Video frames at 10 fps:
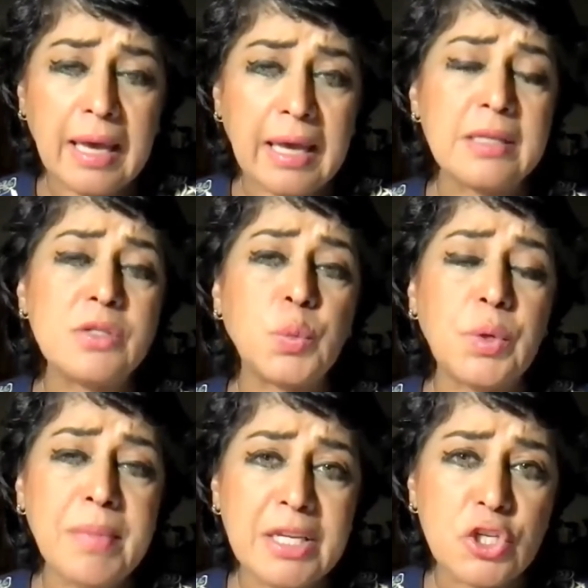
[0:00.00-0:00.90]
And
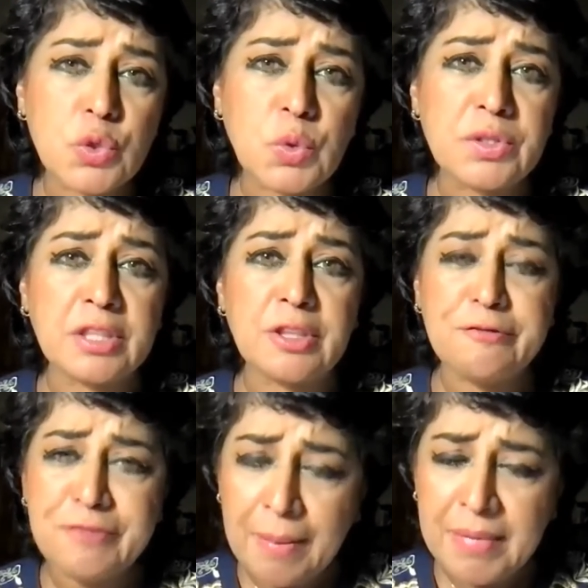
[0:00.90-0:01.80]
we made sure that the
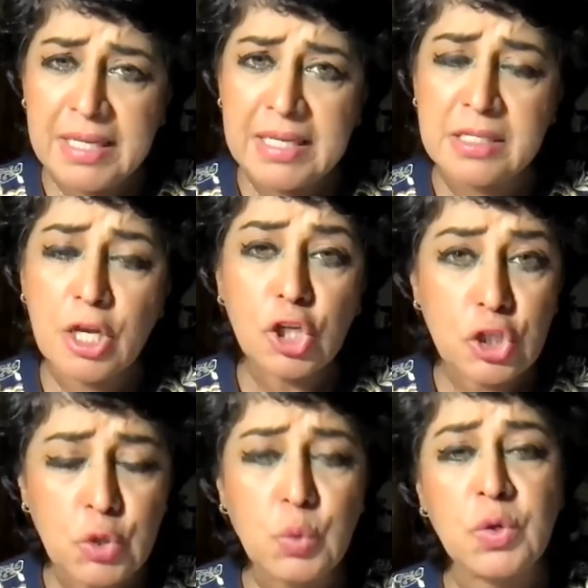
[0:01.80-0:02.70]
families
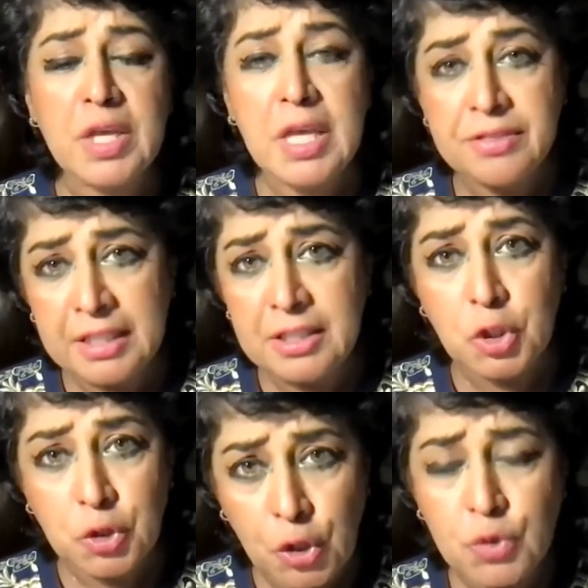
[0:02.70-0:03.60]
knew that
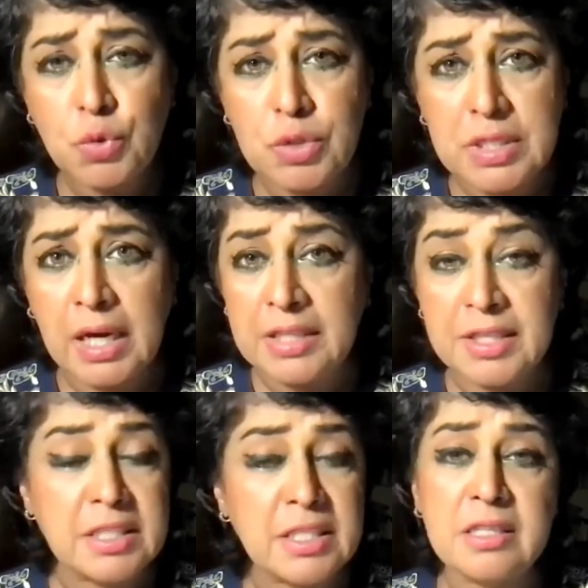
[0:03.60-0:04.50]
those who died,
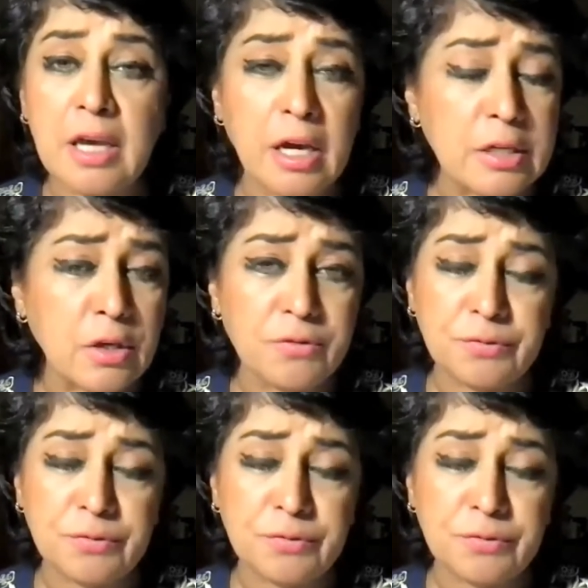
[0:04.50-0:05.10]
they didn't die